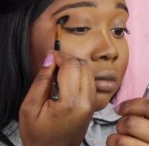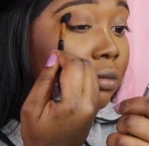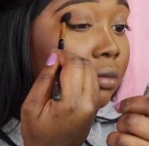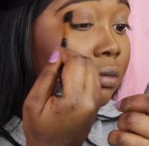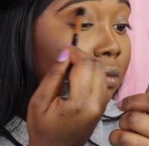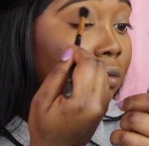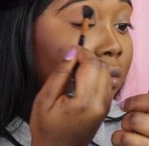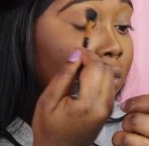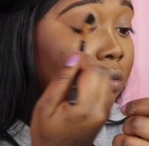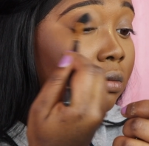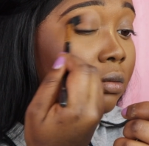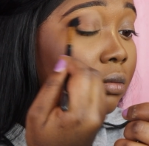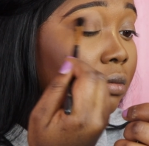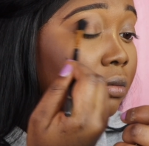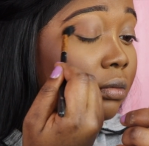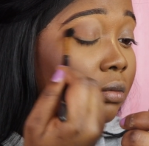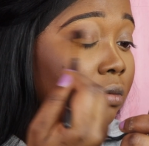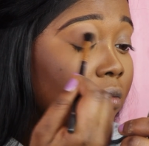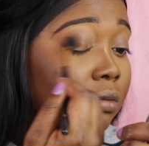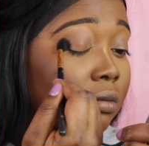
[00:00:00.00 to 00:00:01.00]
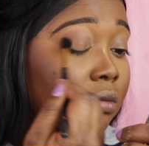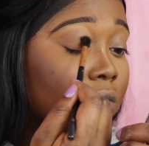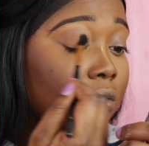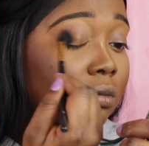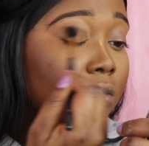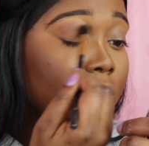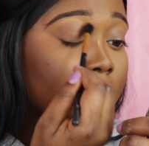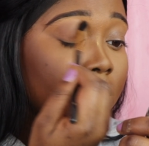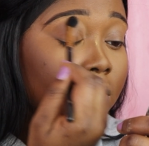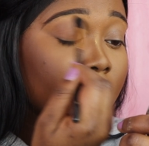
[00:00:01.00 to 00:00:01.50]
for me, and it adds,
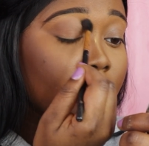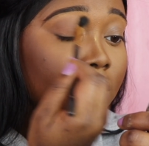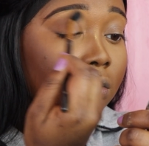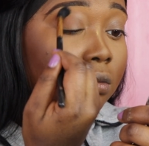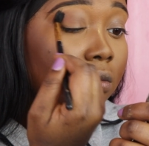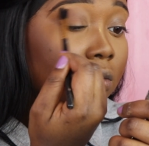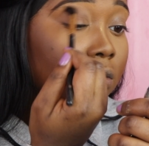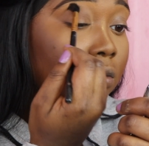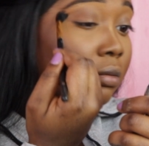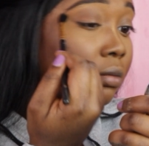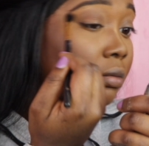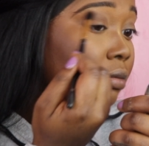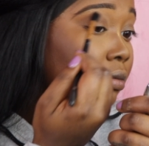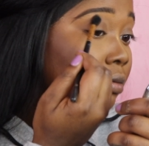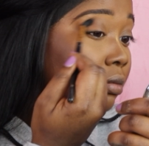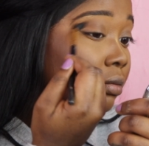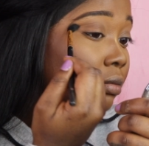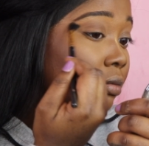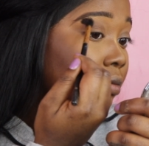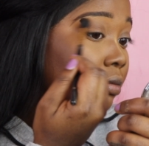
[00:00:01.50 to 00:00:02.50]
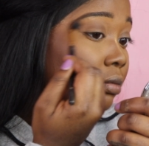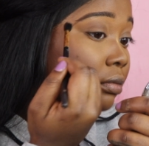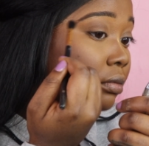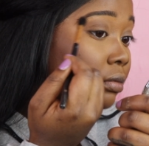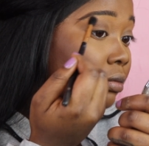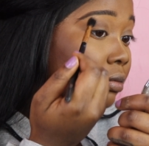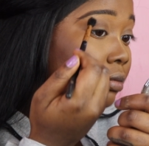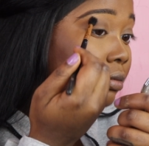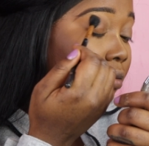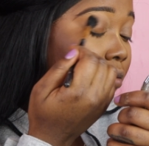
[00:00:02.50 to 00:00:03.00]
like, you know, a little more depth
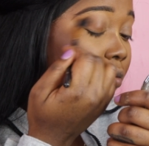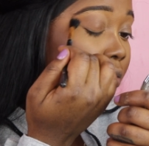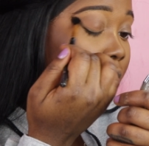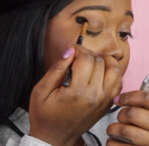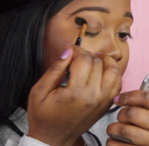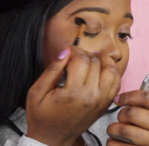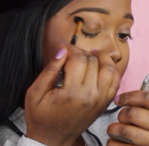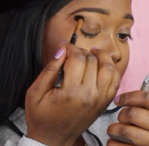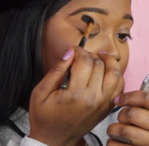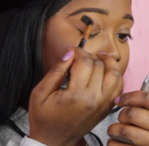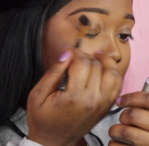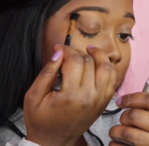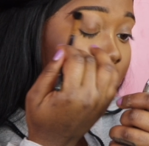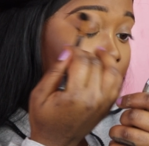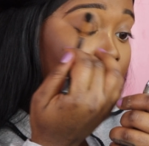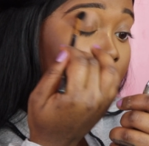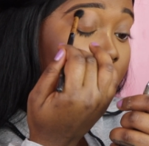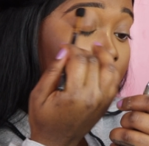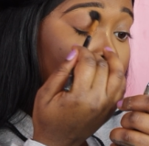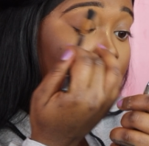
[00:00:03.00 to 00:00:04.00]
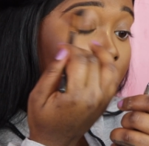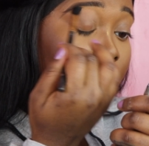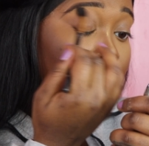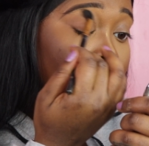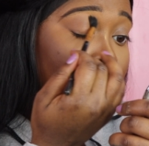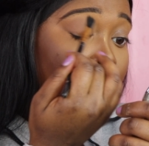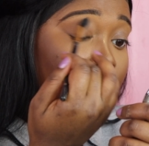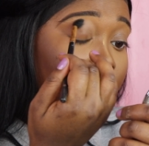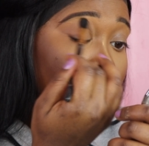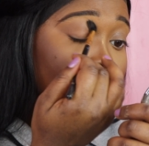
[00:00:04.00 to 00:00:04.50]
to my face and don't make it look
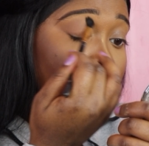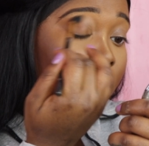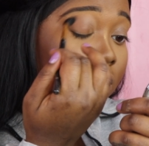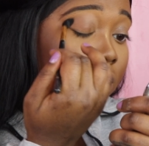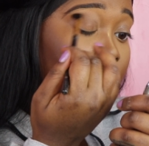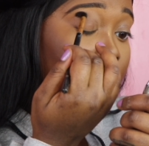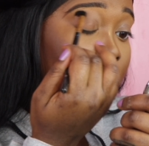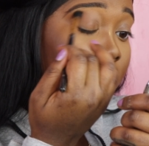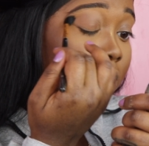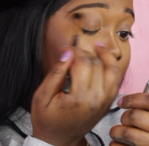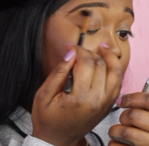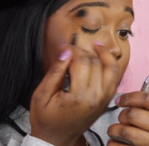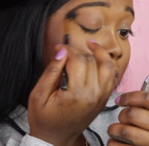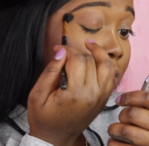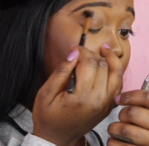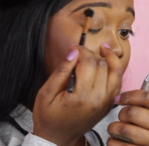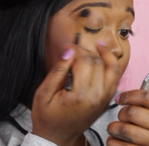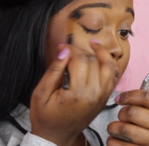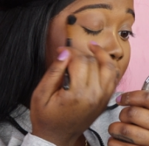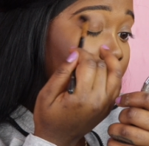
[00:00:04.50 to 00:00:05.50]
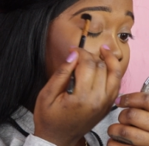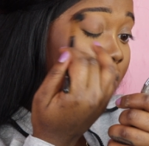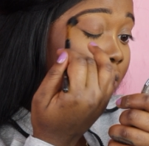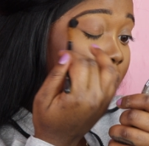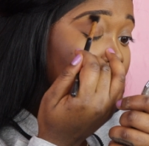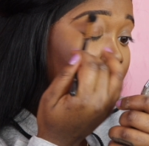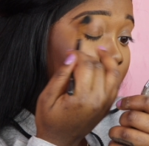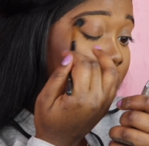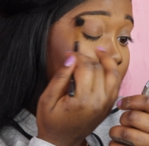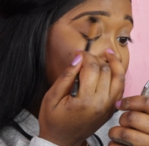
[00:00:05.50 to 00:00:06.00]
like so boring, I
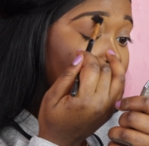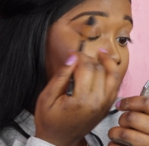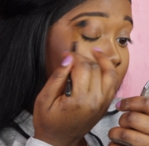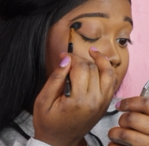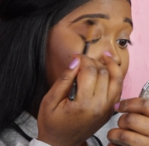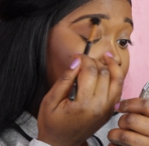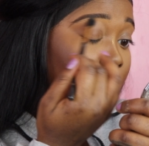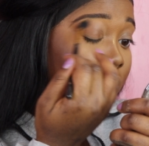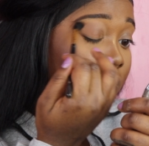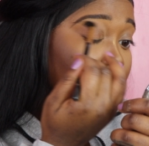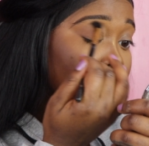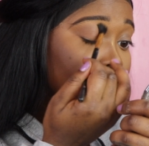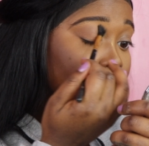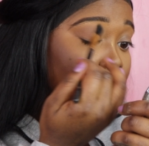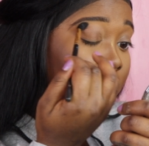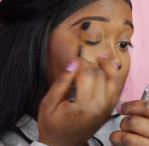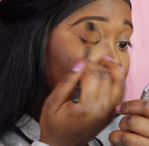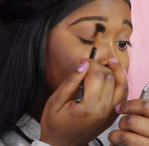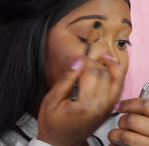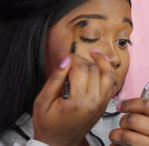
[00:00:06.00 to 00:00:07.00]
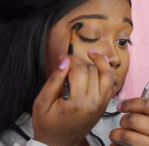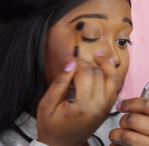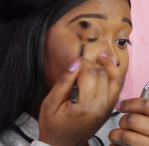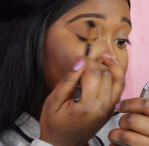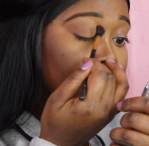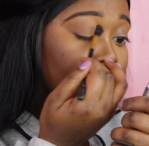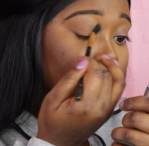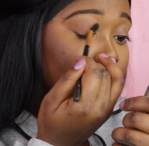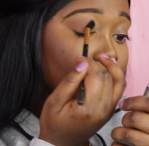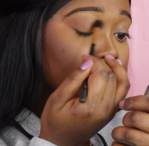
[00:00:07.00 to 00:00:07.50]
guess. But yes, I'm
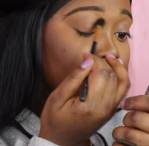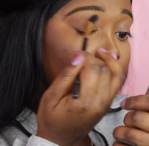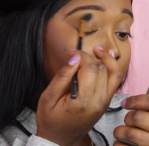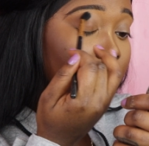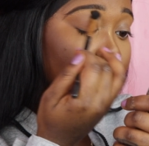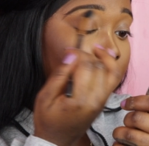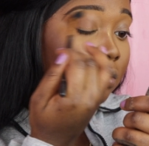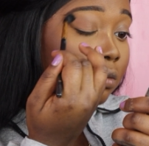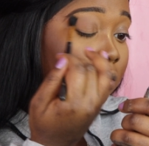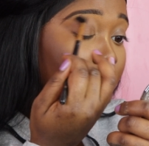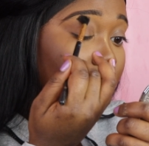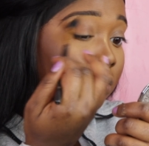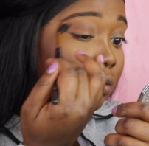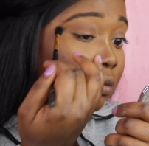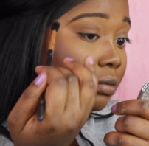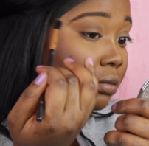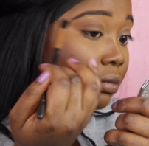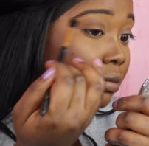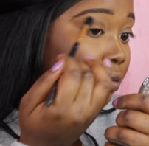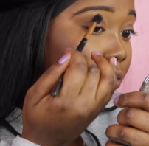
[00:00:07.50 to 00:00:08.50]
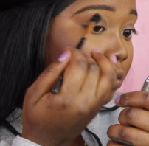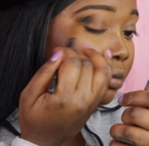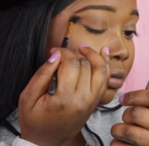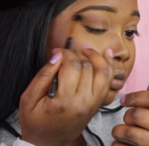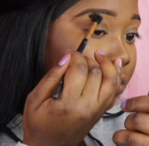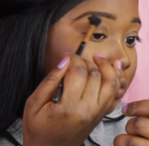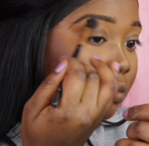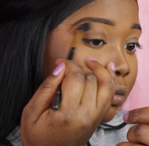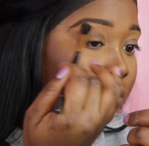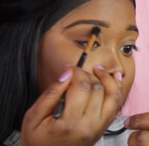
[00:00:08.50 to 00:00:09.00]
just gonna use a fluffy blending
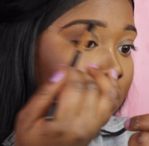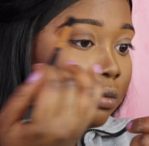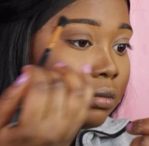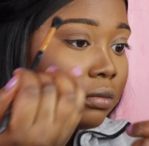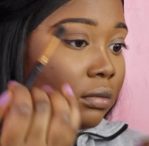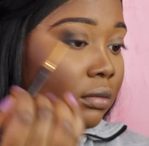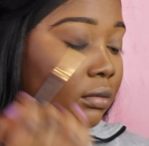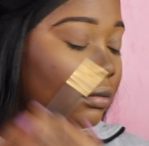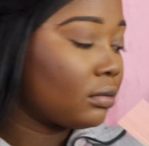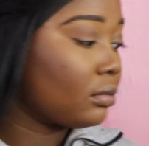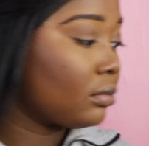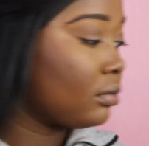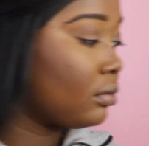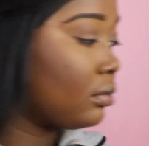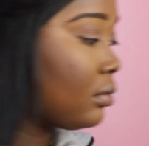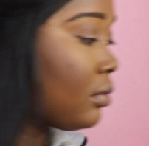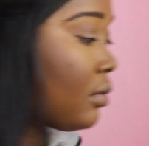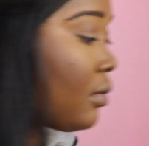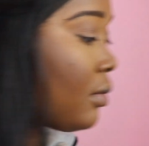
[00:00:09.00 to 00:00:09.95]
brush and just apply that to